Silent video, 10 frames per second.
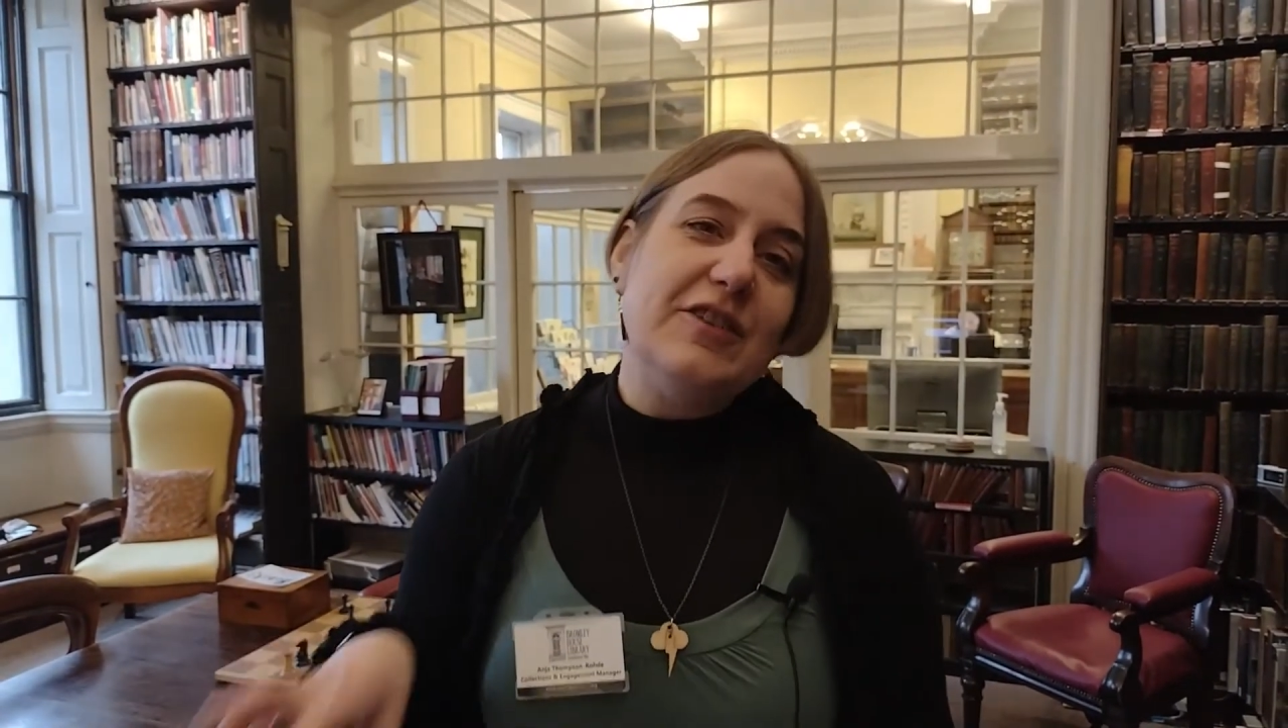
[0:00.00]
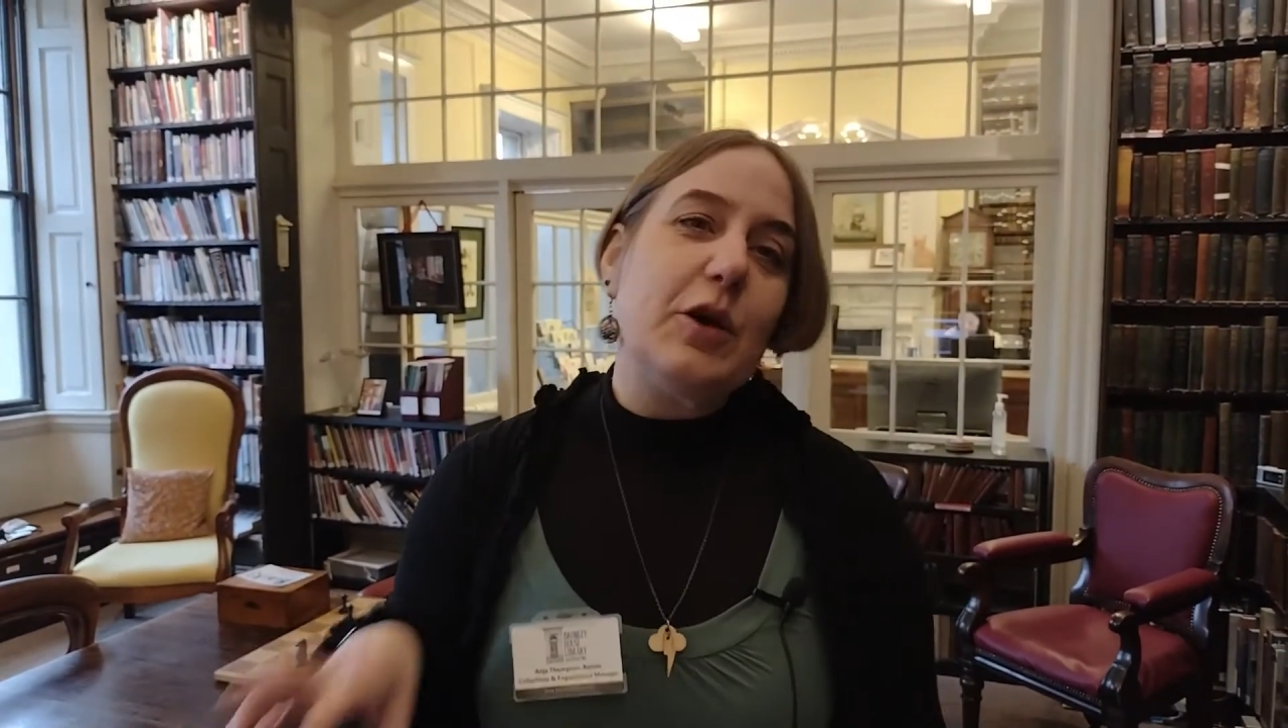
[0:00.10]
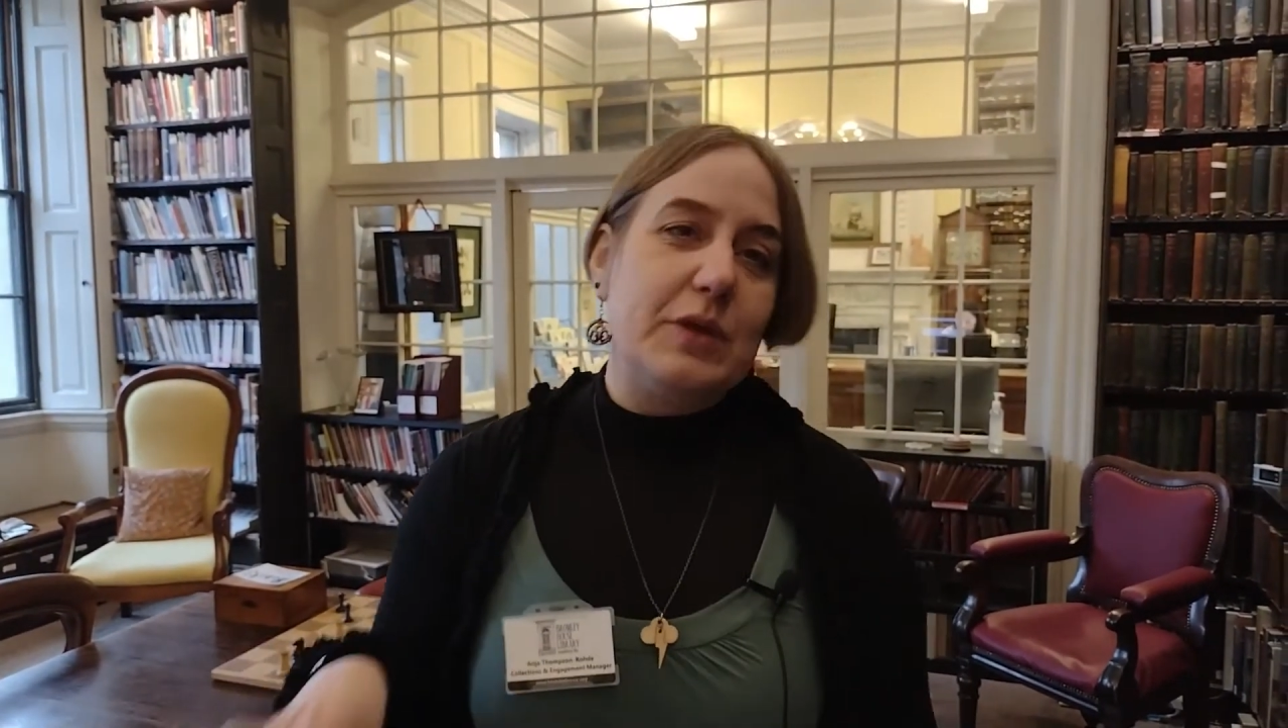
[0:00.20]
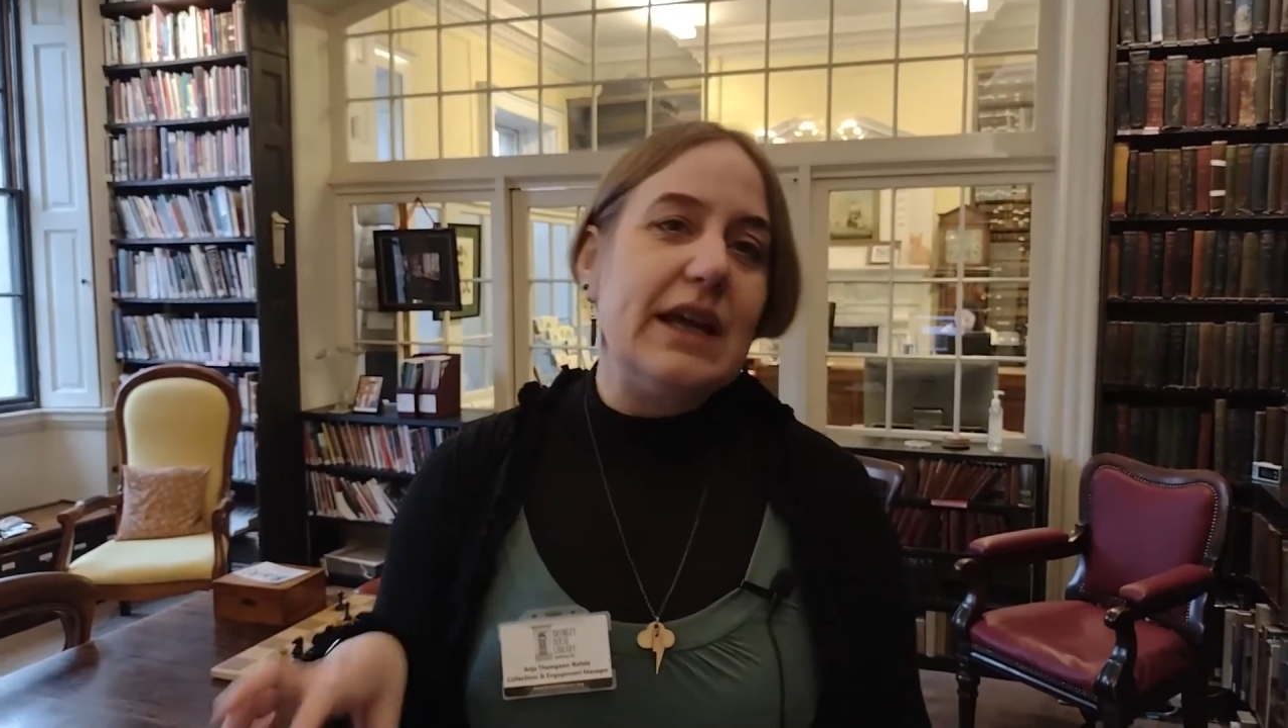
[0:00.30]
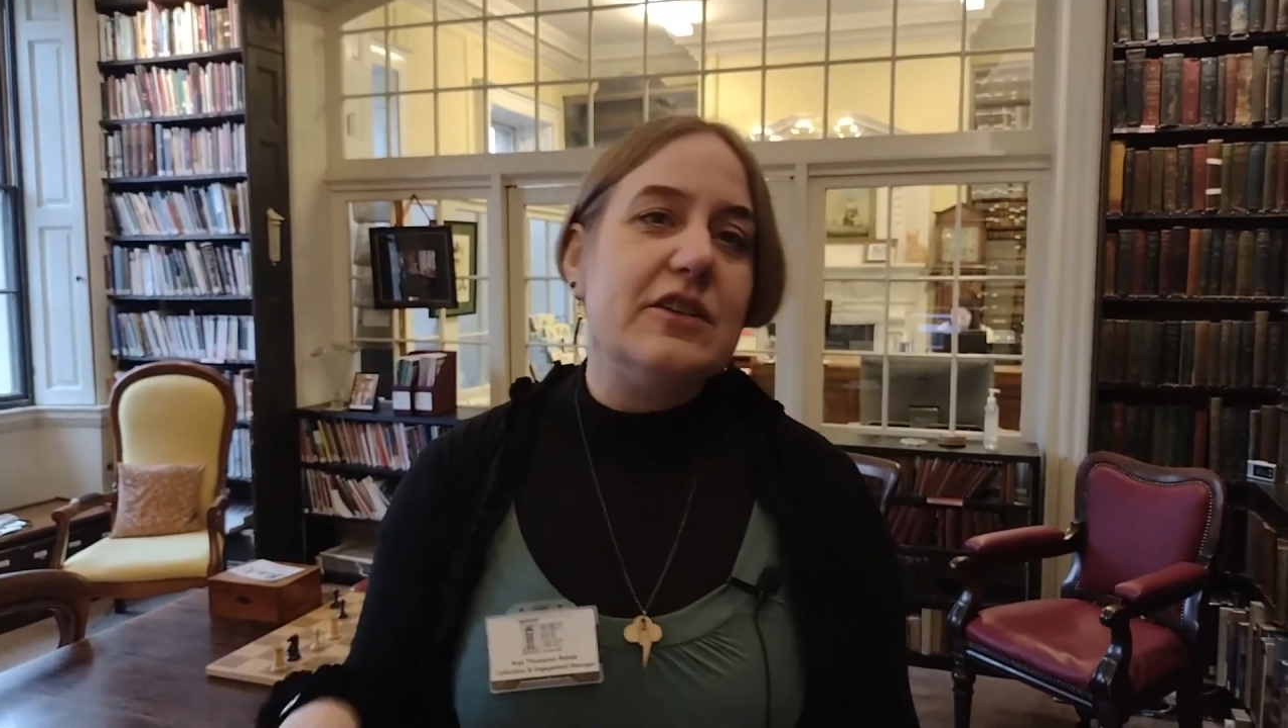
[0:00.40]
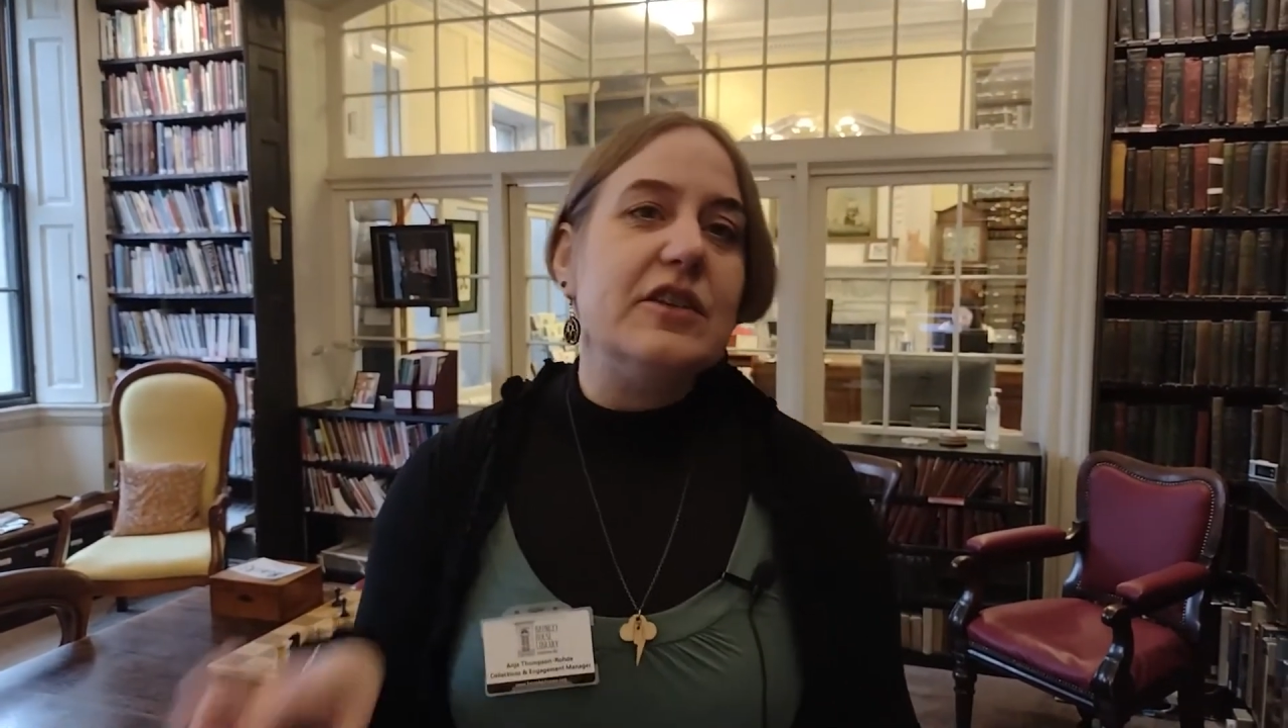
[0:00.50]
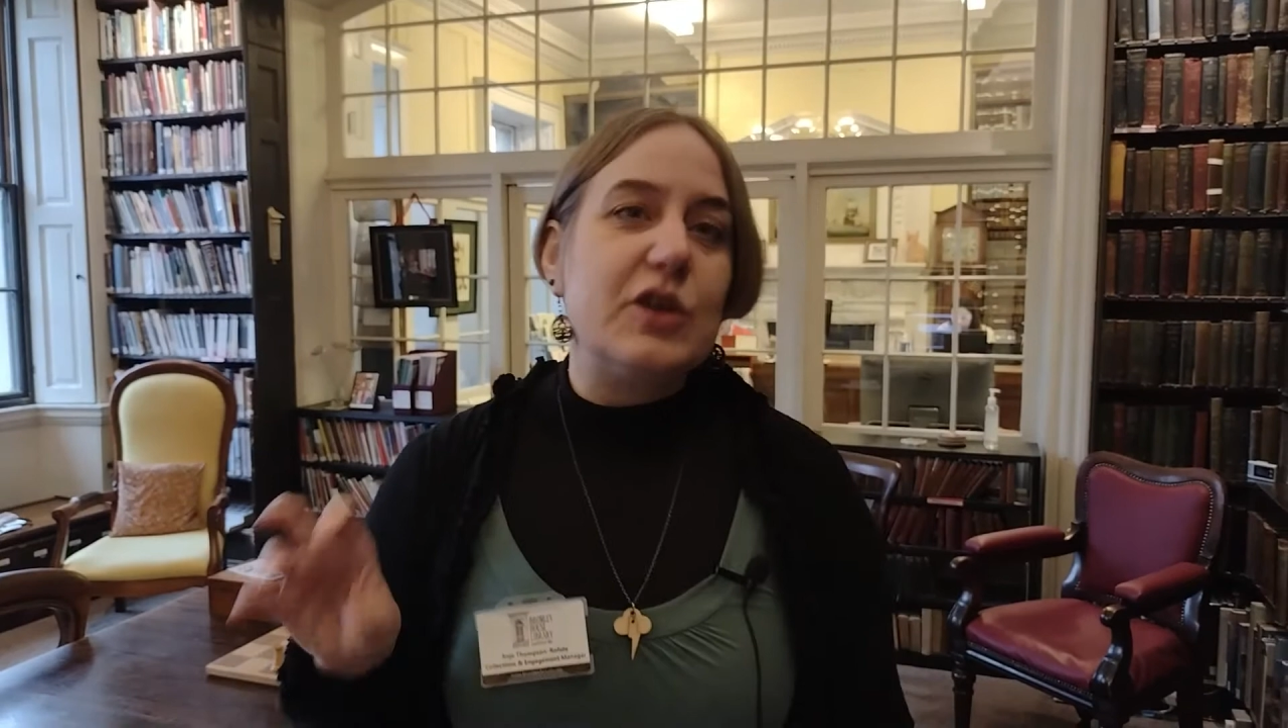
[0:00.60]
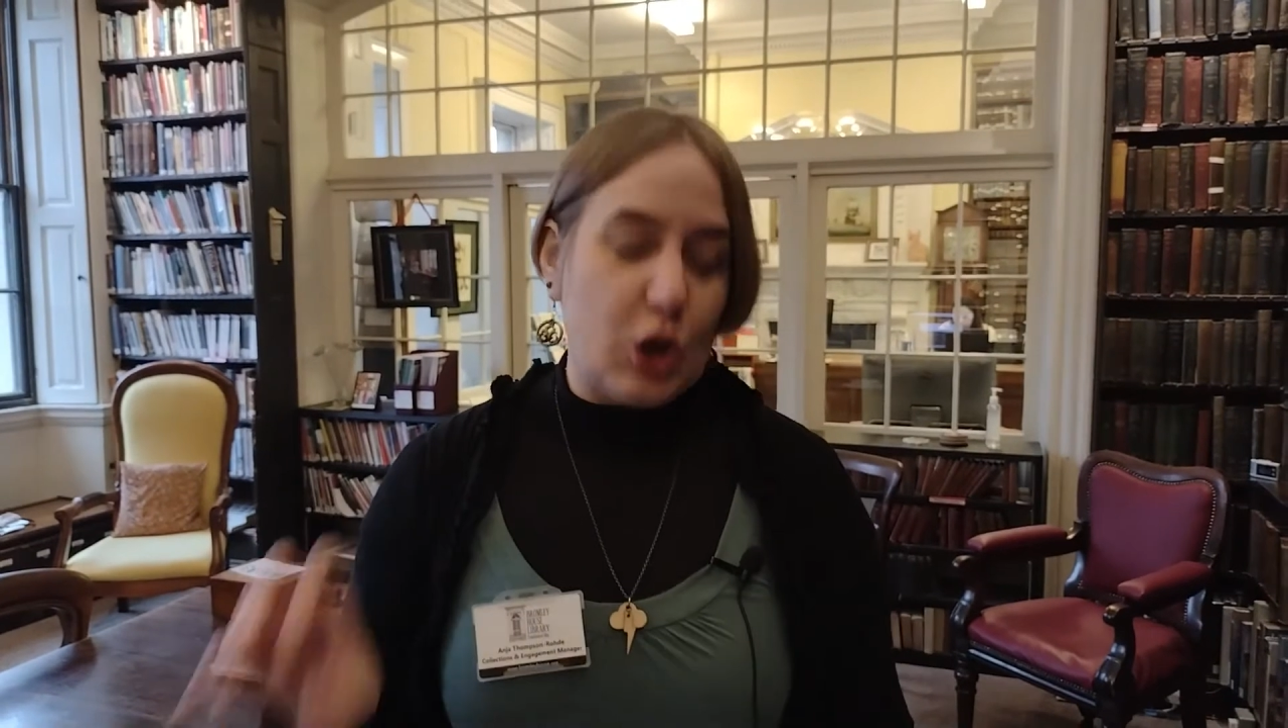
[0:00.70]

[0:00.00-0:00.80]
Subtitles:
donated